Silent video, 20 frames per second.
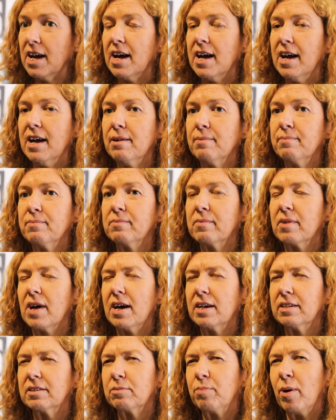
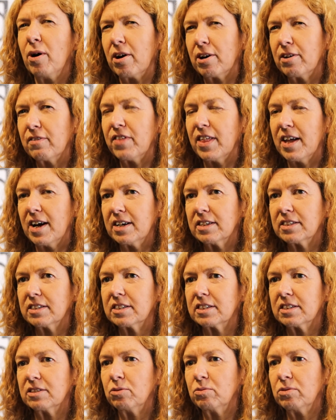And part of
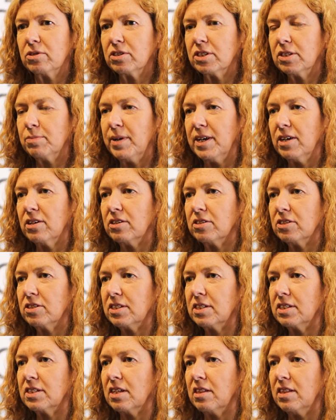that was
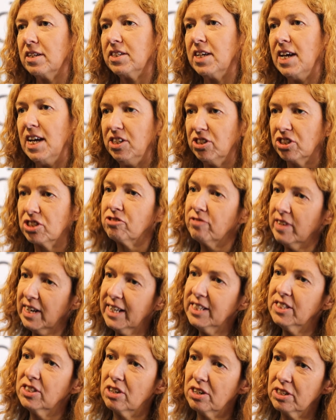because the teachers really
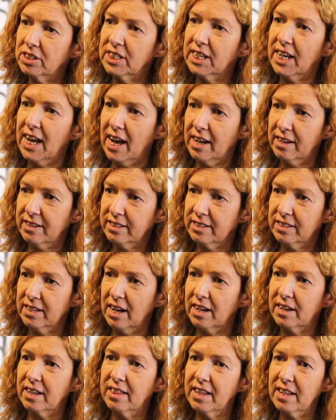started to get it.
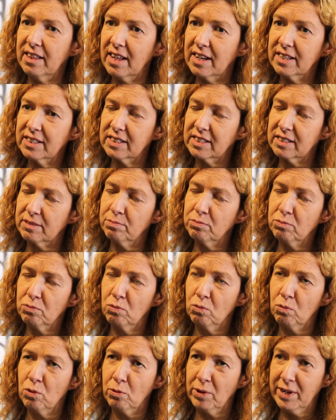And I think that's
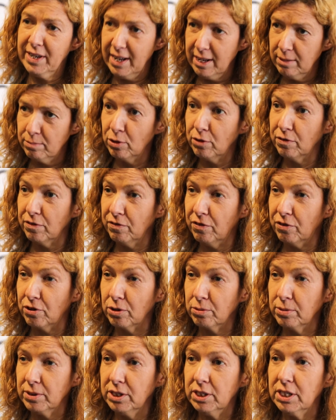what we need moving
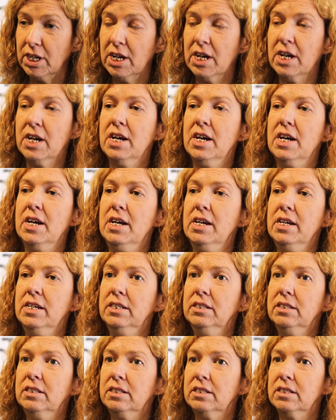forward,
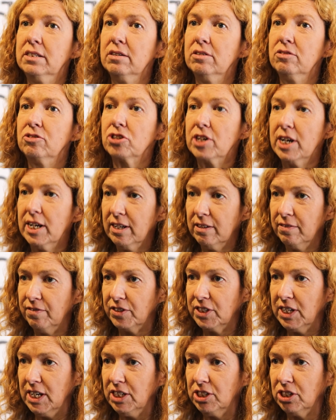is training
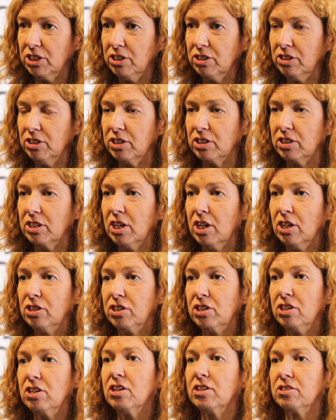for teachers
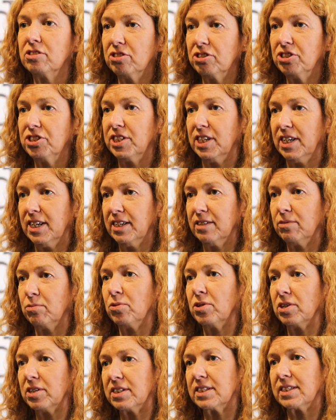to understand
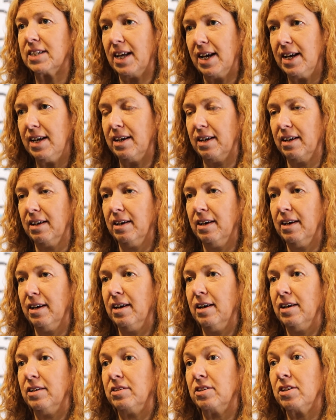what it's like
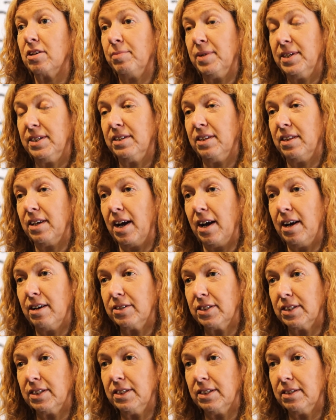to come into the care
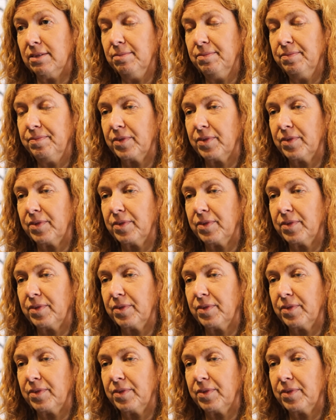system,